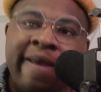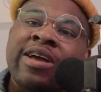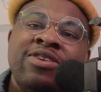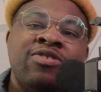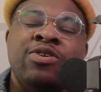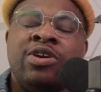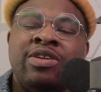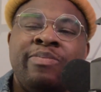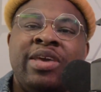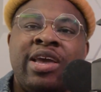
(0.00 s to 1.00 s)
So you're gonna
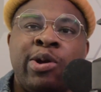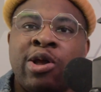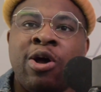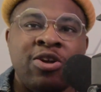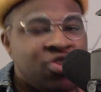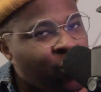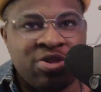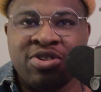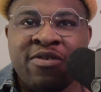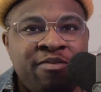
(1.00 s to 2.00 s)
be hearing all
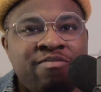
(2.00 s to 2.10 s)
sorts of